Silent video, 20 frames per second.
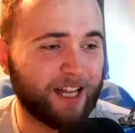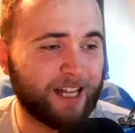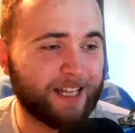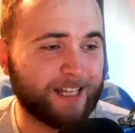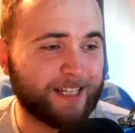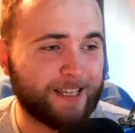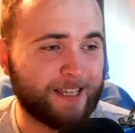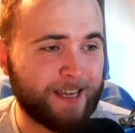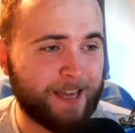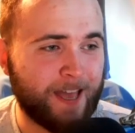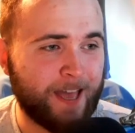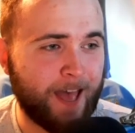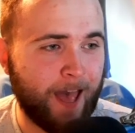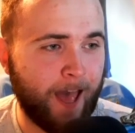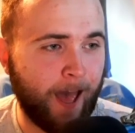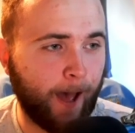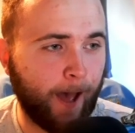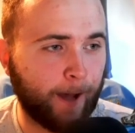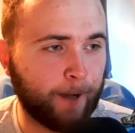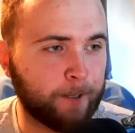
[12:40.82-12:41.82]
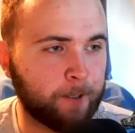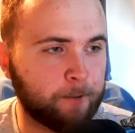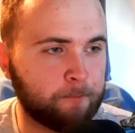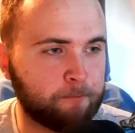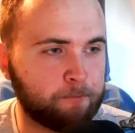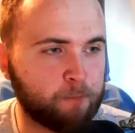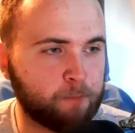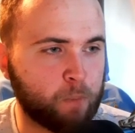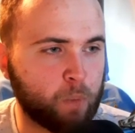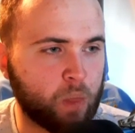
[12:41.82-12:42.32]
Yeah.
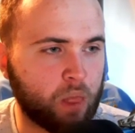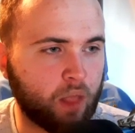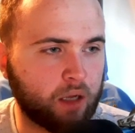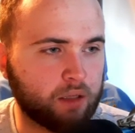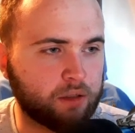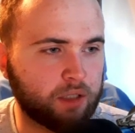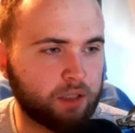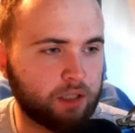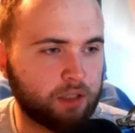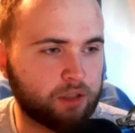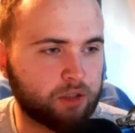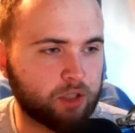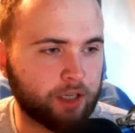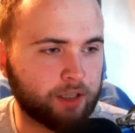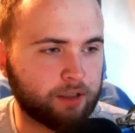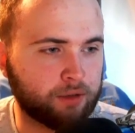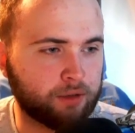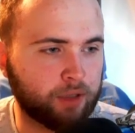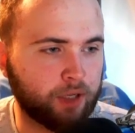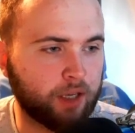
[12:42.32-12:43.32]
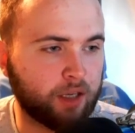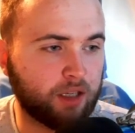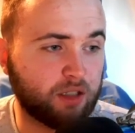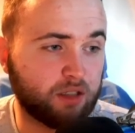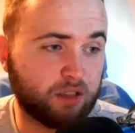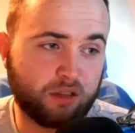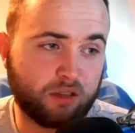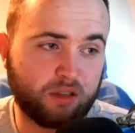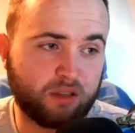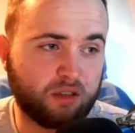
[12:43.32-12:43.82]
Diss track on
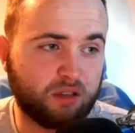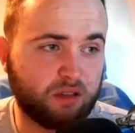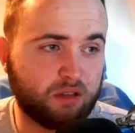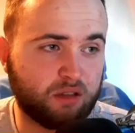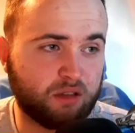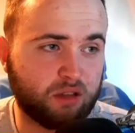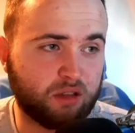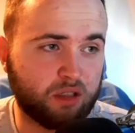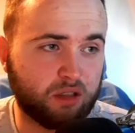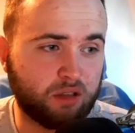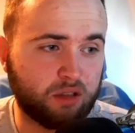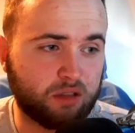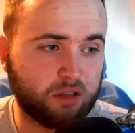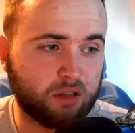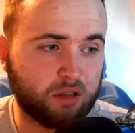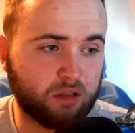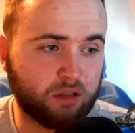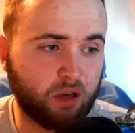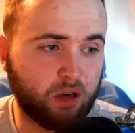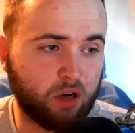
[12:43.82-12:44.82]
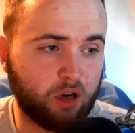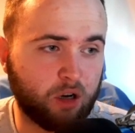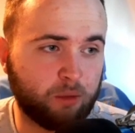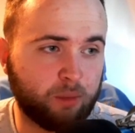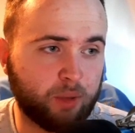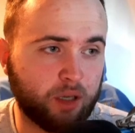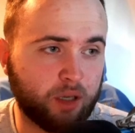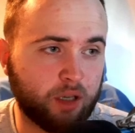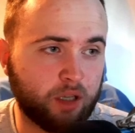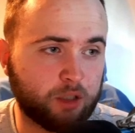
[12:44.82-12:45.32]
haters. This is
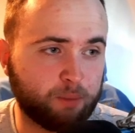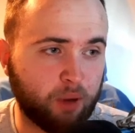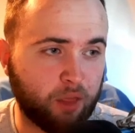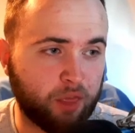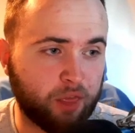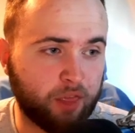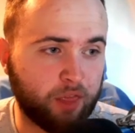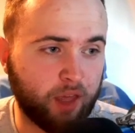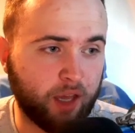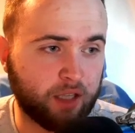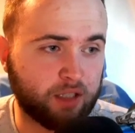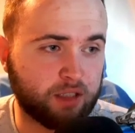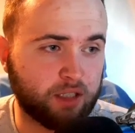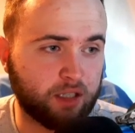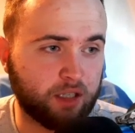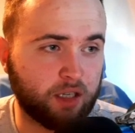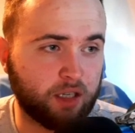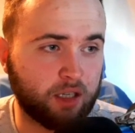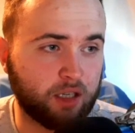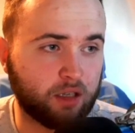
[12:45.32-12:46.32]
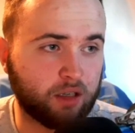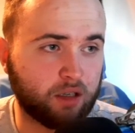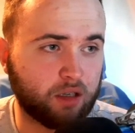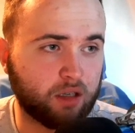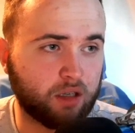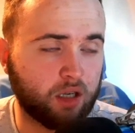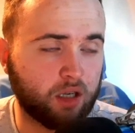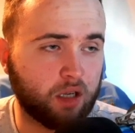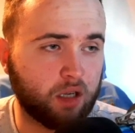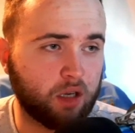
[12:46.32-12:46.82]
garbage. Pathetic.
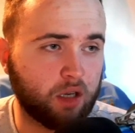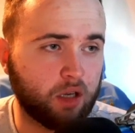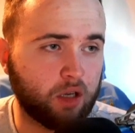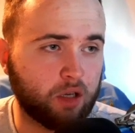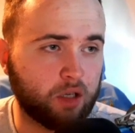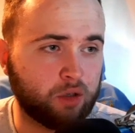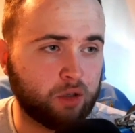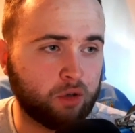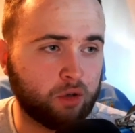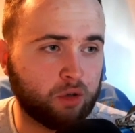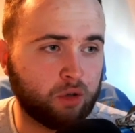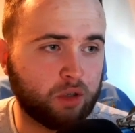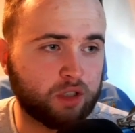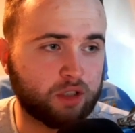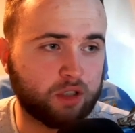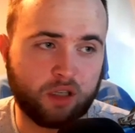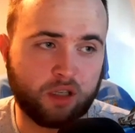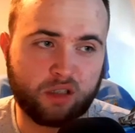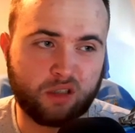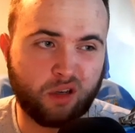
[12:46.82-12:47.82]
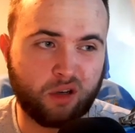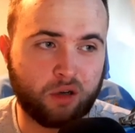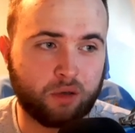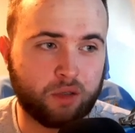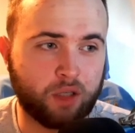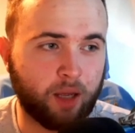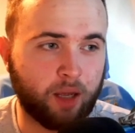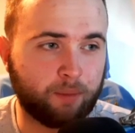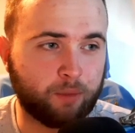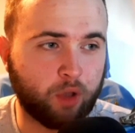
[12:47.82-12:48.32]
You always say, yo,
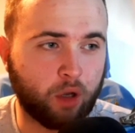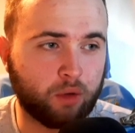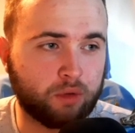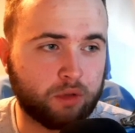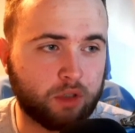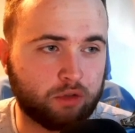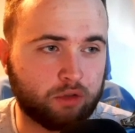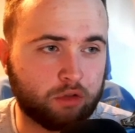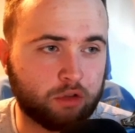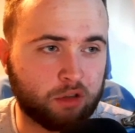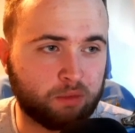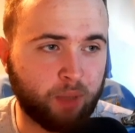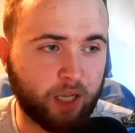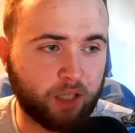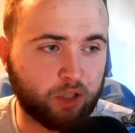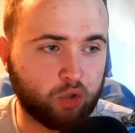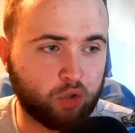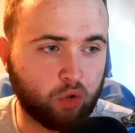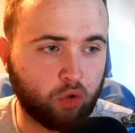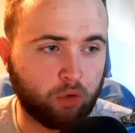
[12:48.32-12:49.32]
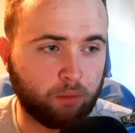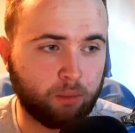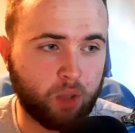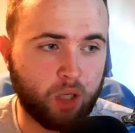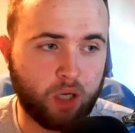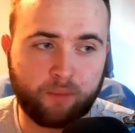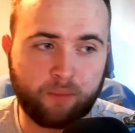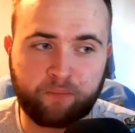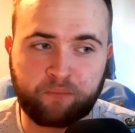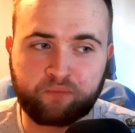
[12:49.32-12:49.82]
yep, don't disrespect your
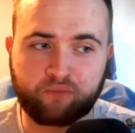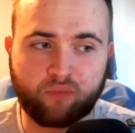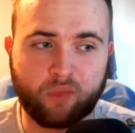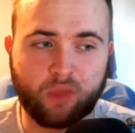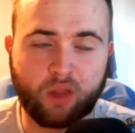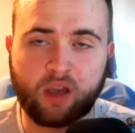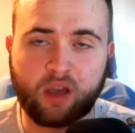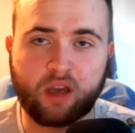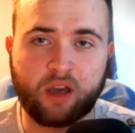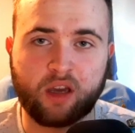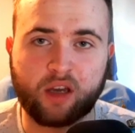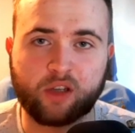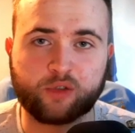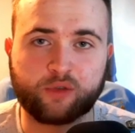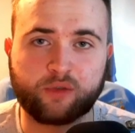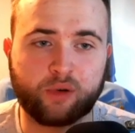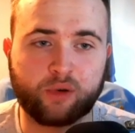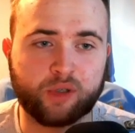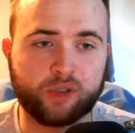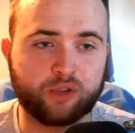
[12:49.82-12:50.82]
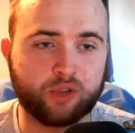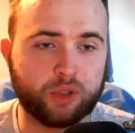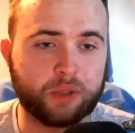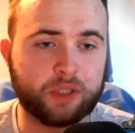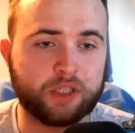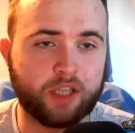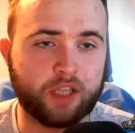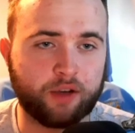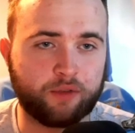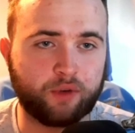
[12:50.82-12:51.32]
mum. That's very true. He's
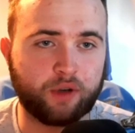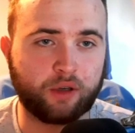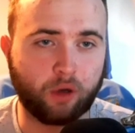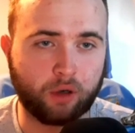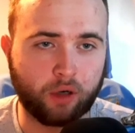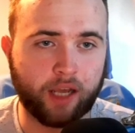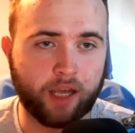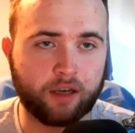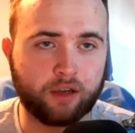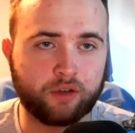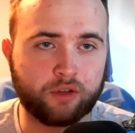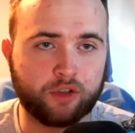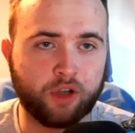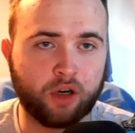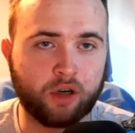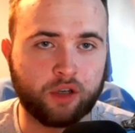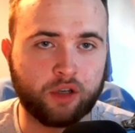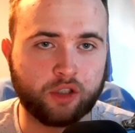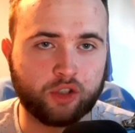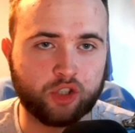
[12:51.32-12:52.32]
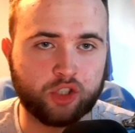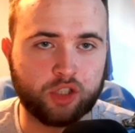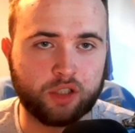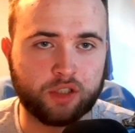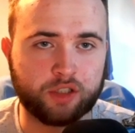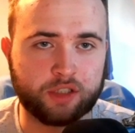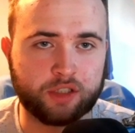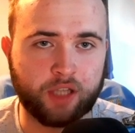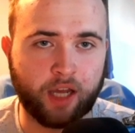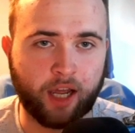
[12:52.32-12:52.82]
definitely gone ahead and done
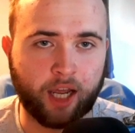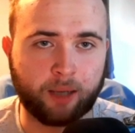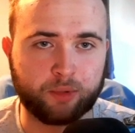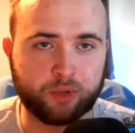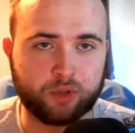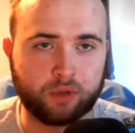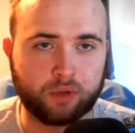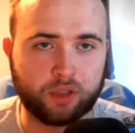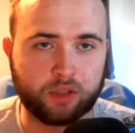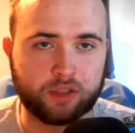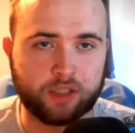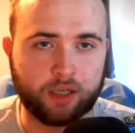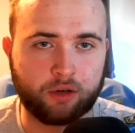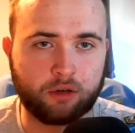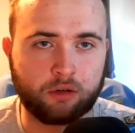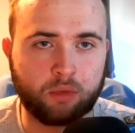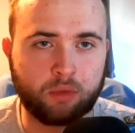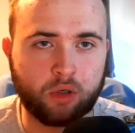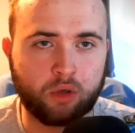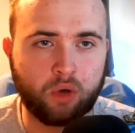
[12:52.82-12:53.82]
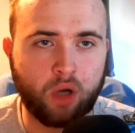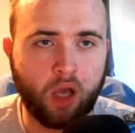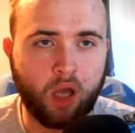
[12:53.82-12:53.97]
just that. Absolutely terrible.